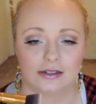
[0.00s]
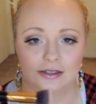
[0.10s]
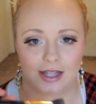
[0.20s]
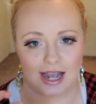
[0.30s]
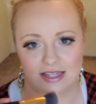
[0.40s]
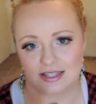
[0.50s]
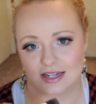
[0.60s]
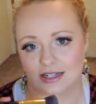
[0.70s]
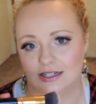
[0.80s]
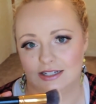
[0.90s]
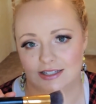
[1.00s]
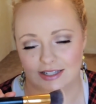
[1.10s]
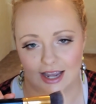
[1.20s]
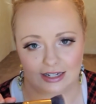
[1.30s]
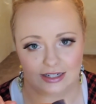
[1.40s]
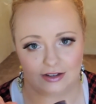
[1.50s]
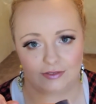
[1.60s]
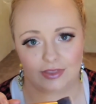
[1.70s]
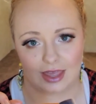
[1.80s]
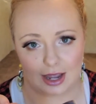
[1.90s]
classic design
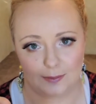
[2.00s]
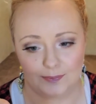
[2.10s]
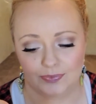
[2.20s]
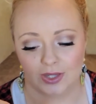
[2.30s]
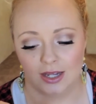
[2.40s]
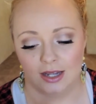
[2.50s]
of them.